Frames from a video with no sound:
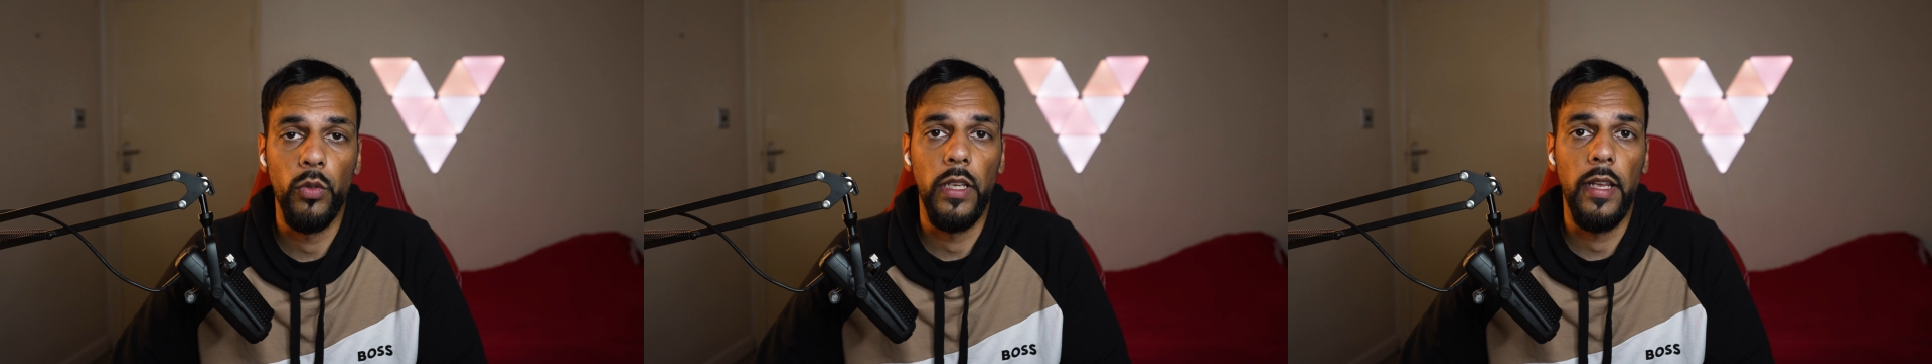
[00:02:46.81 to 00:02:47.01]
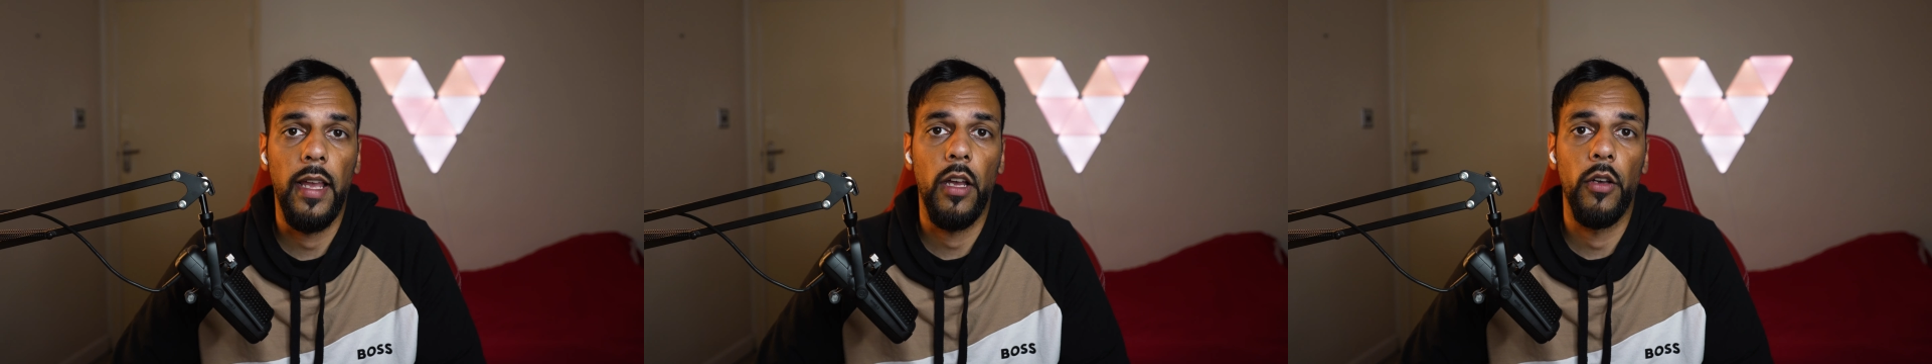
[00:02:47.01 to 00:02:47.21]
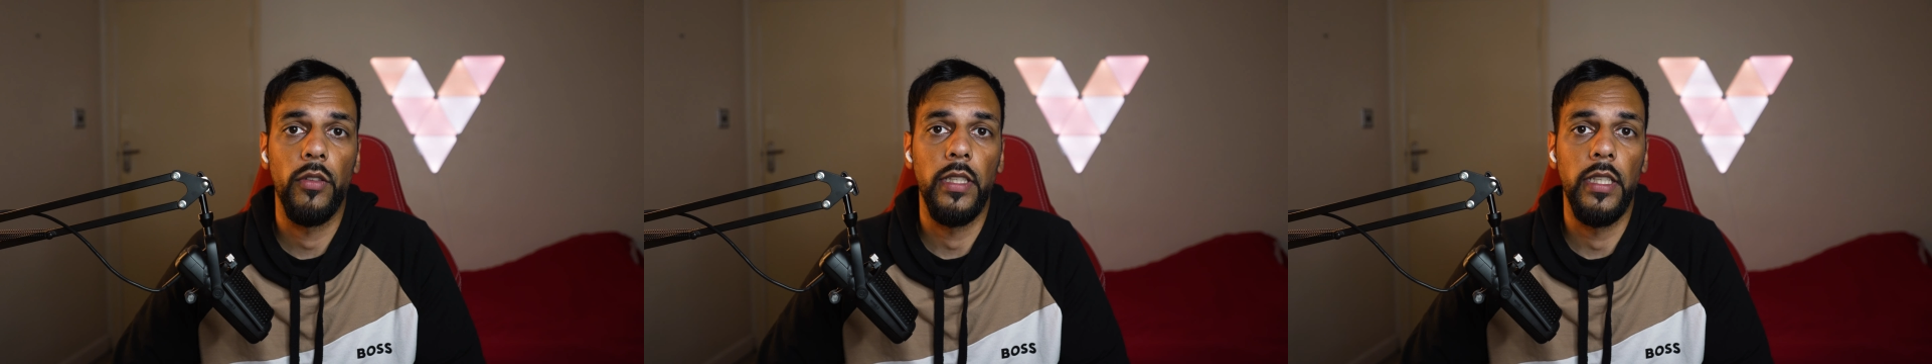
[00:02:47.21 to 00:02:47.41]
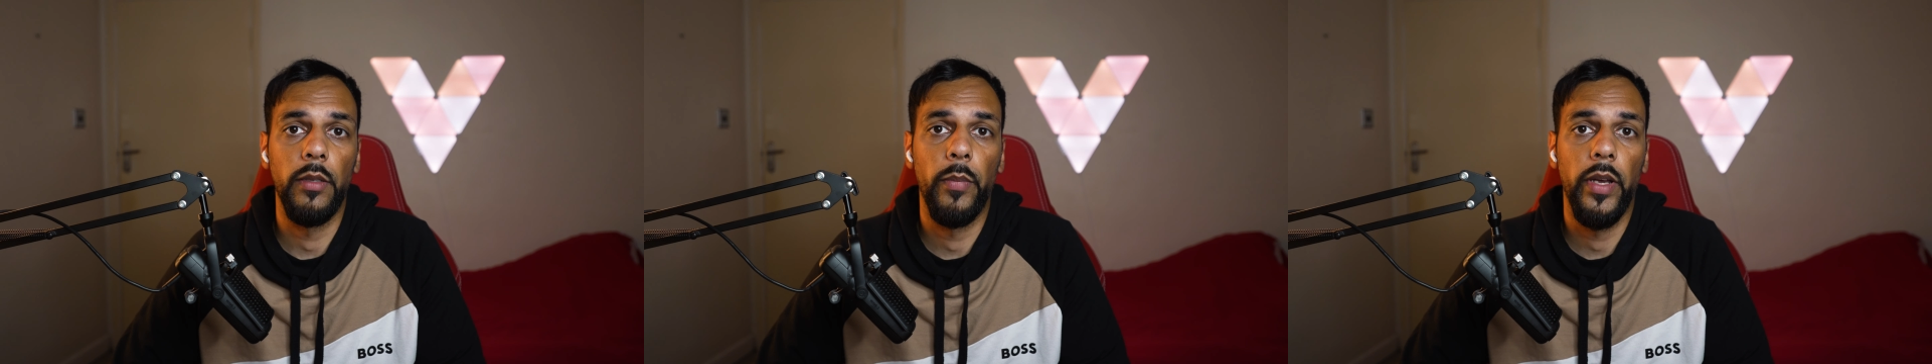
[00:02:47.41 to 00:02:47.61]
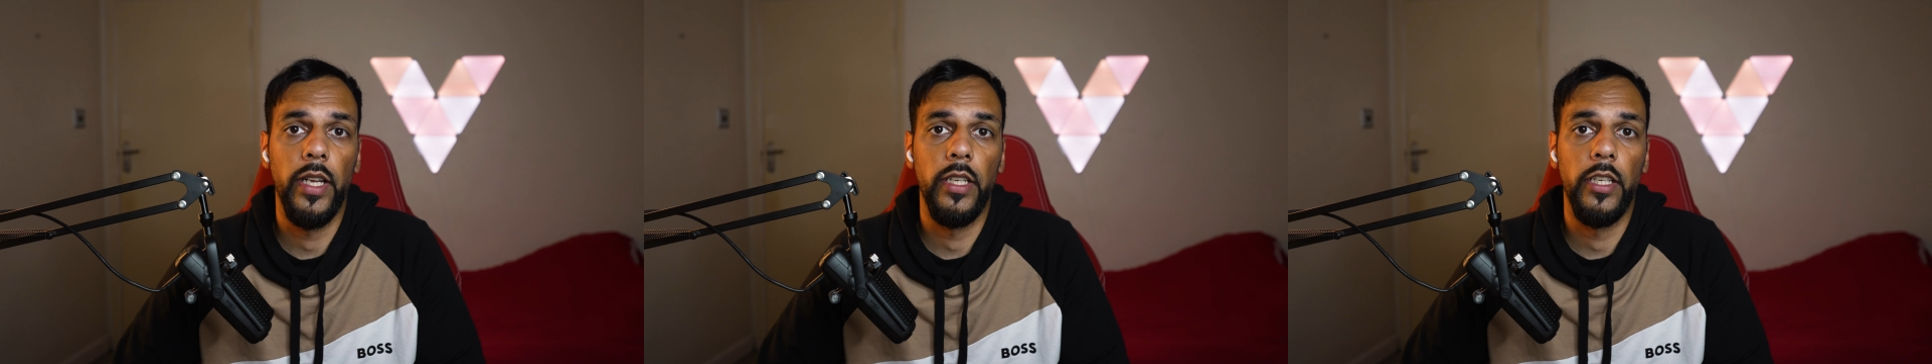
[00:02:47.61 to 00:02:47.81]
only how
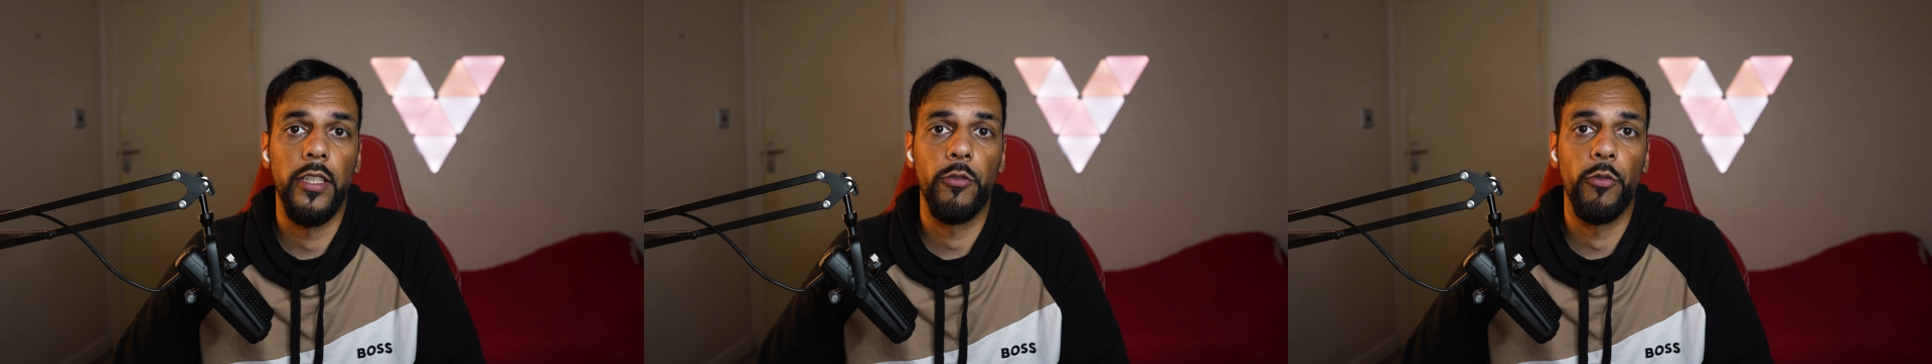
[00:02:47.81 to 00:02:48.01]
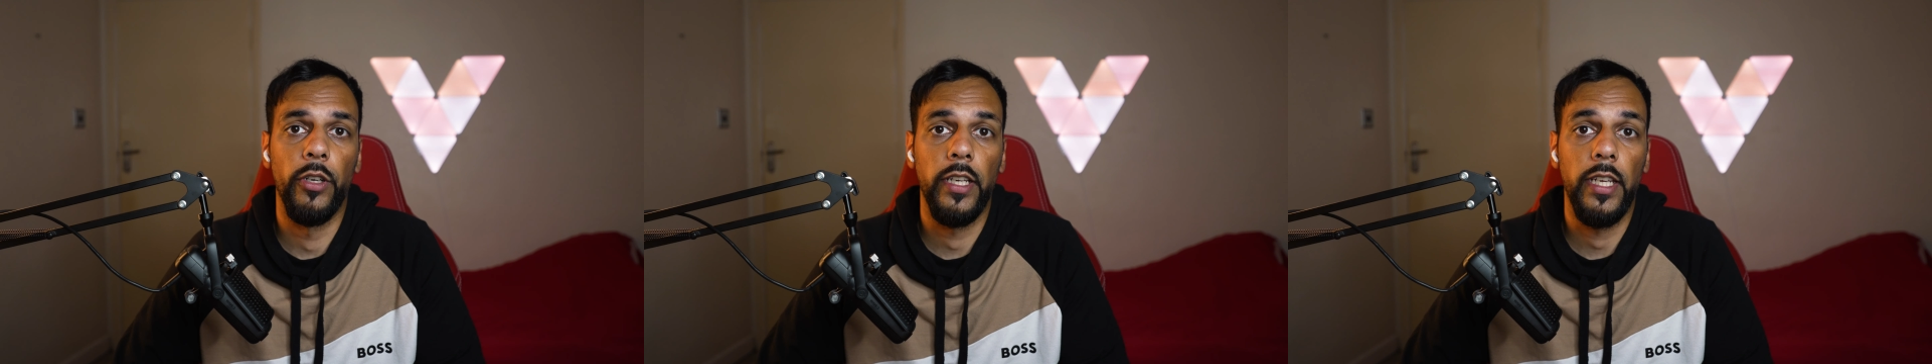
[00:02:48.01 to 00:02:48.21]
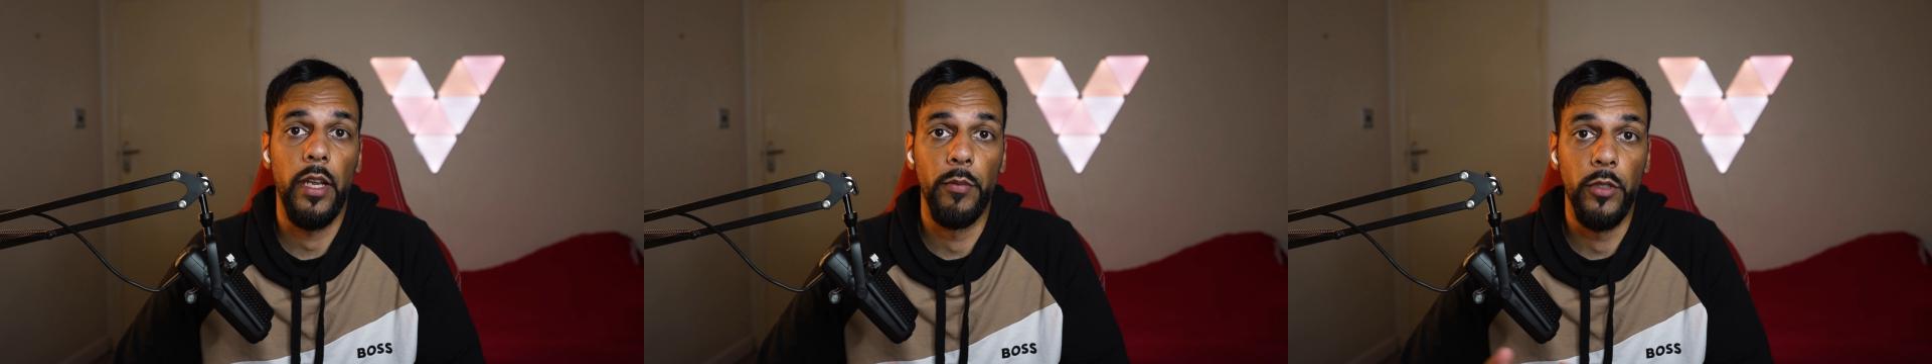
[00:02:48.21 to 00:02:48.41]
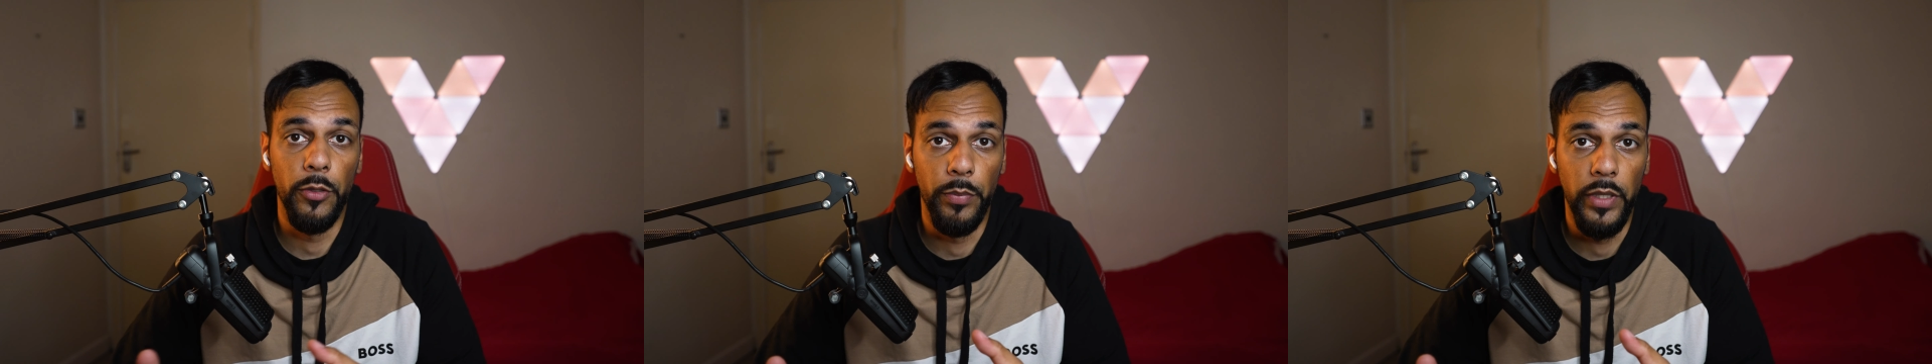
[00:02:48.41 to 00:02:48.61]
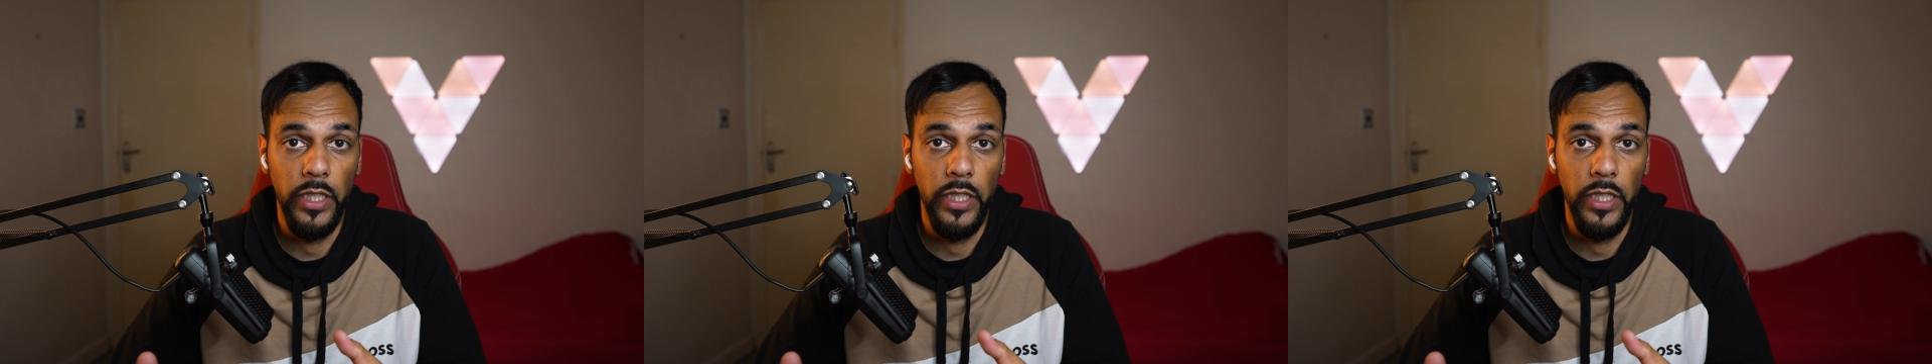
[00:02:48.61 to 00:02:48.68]
the Bene Gesserit came to